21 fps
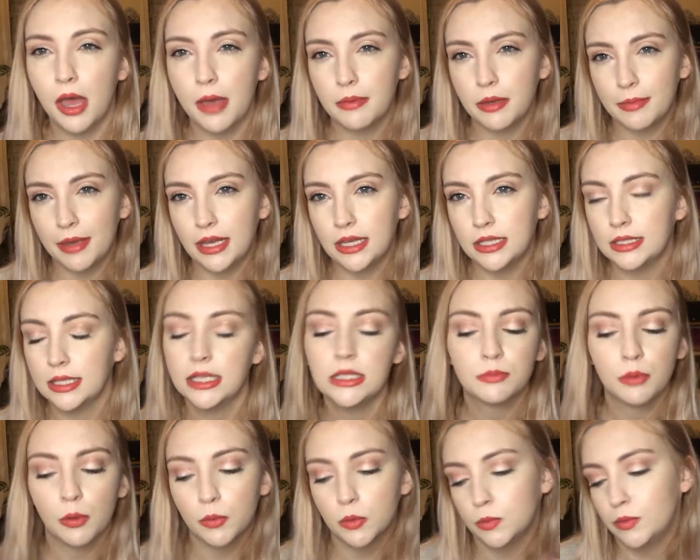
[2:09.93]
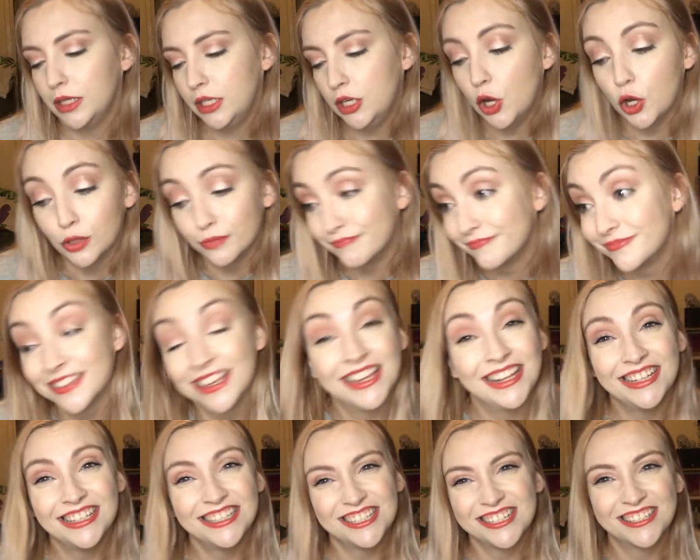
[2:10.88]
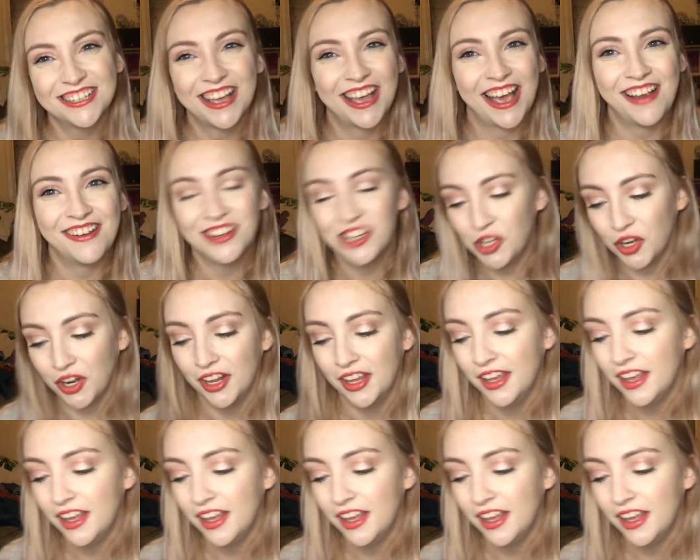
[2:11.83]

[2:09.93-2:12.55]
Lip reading: Am I making sense? Probably not. Let's just carry on.